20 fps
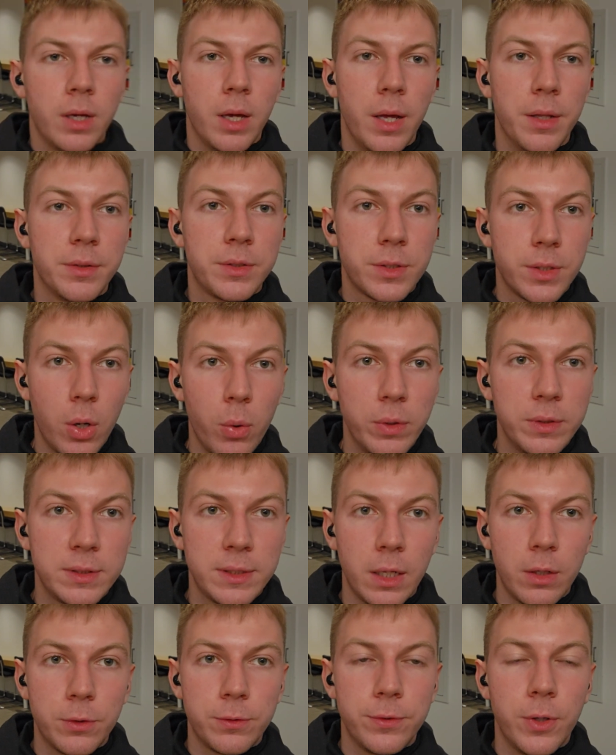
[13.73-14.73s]
And so
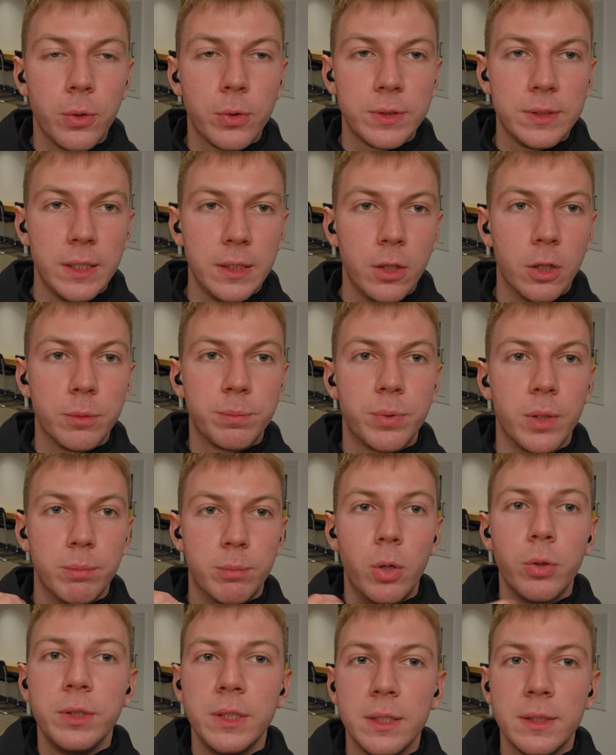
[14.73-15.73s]
instead of focusing on
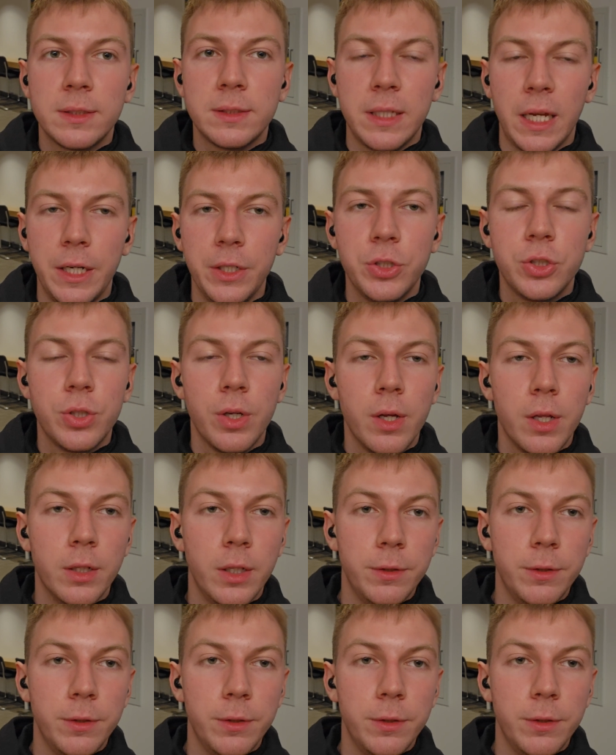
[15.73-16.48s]
promoting stage,